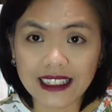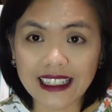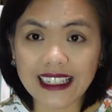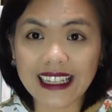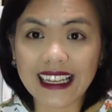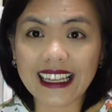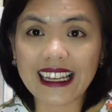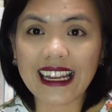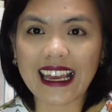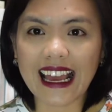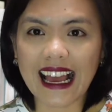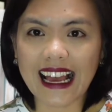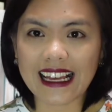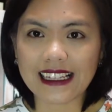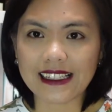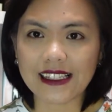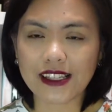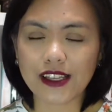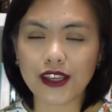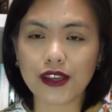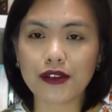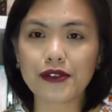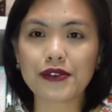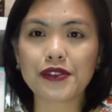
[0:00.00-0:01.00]
can I
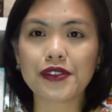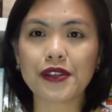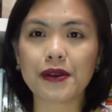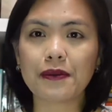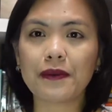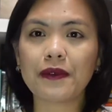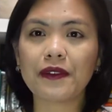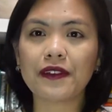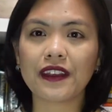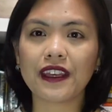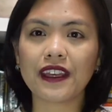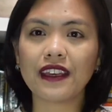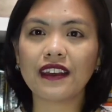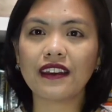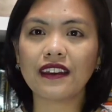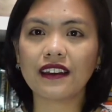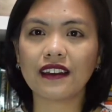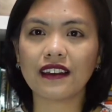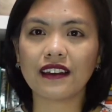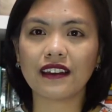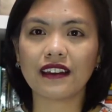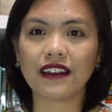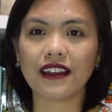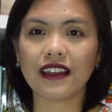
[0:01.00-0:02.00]
ask you something?
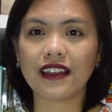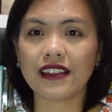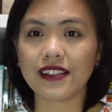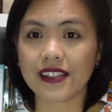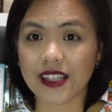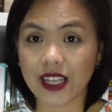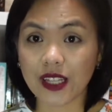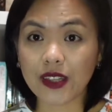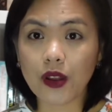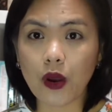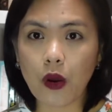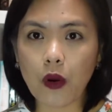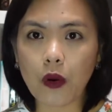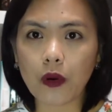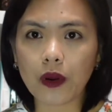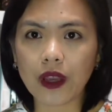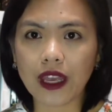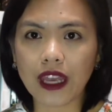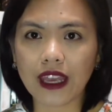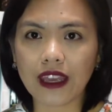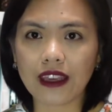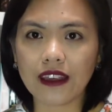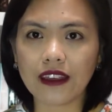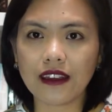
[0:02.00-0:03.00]
Is it
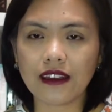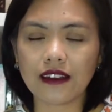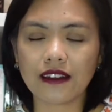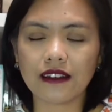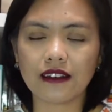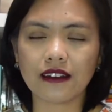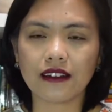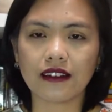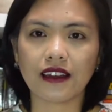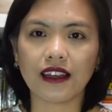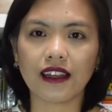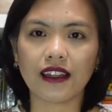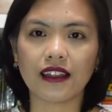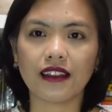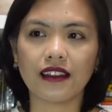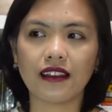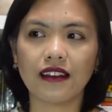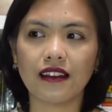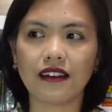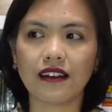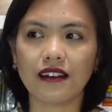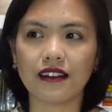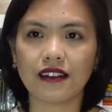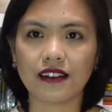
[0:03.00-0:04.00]
okay?"
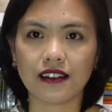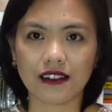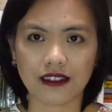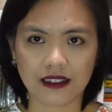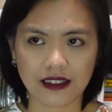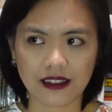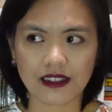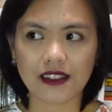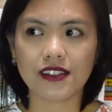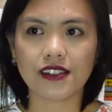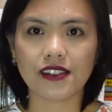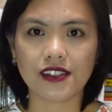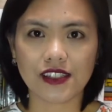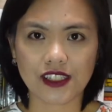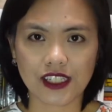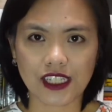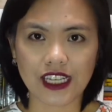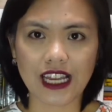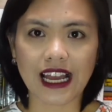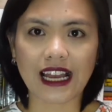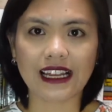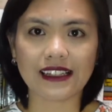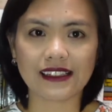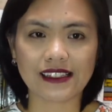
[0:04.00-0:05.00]
And
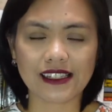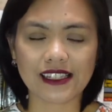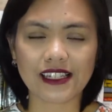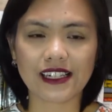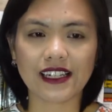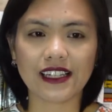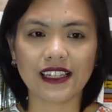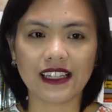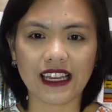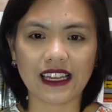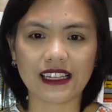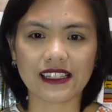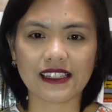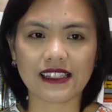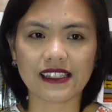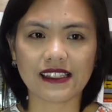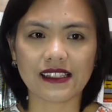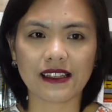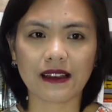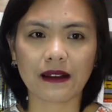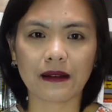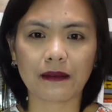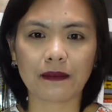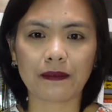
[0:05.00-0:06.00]
she answered
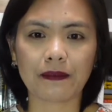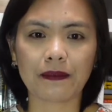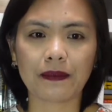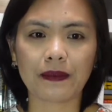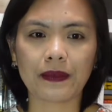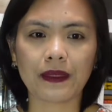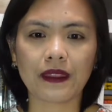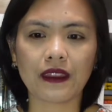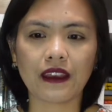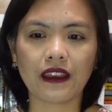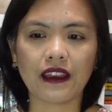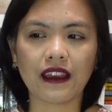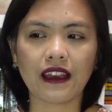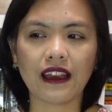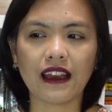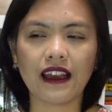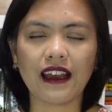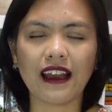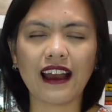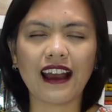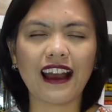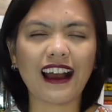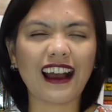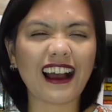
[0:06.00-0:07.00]
yes.
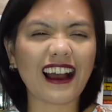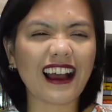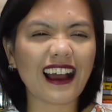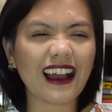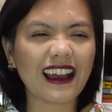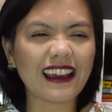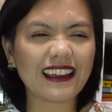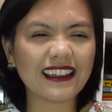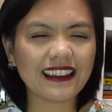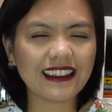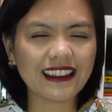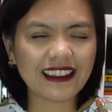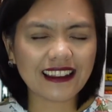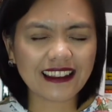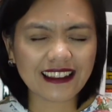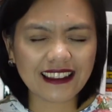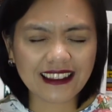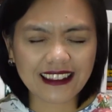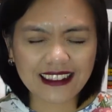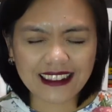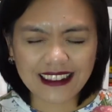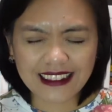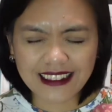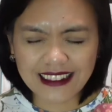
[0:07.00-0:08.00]
I
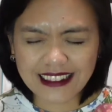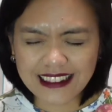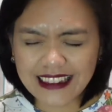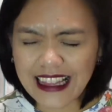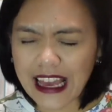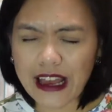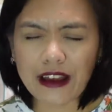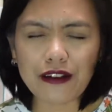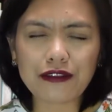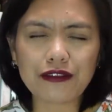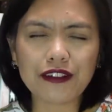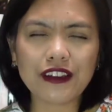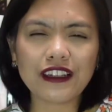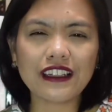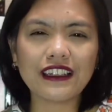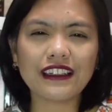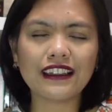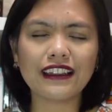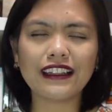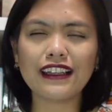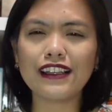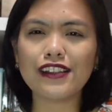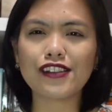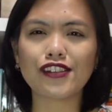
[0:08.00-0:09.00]

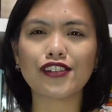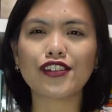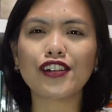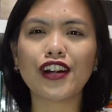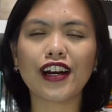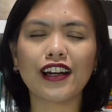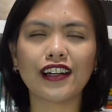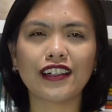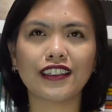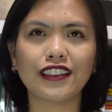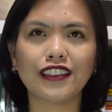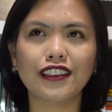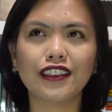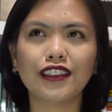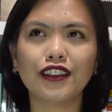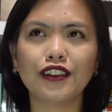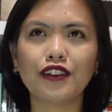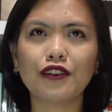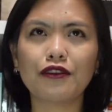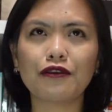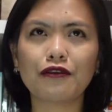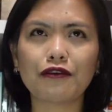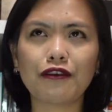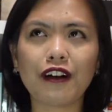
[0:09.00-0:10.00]
definitely struggle
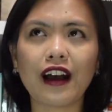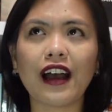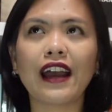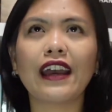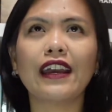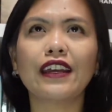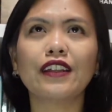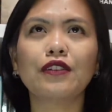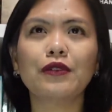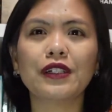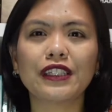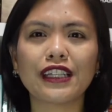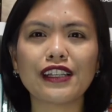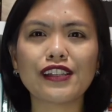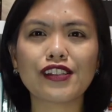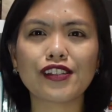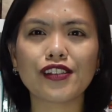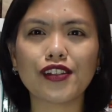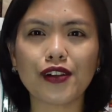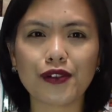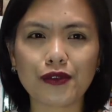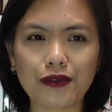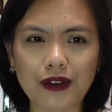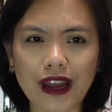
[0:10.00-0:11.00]
to find what is
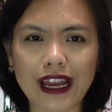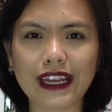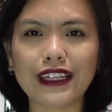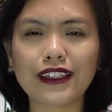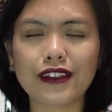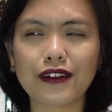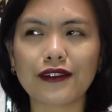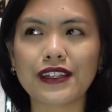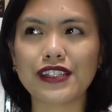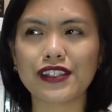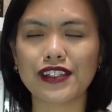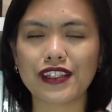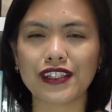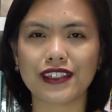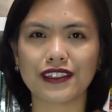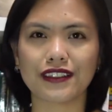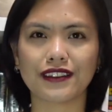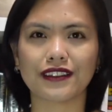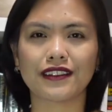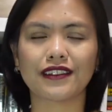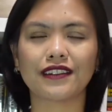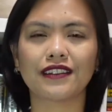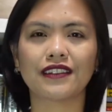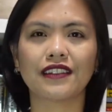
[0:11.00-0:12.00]
the right question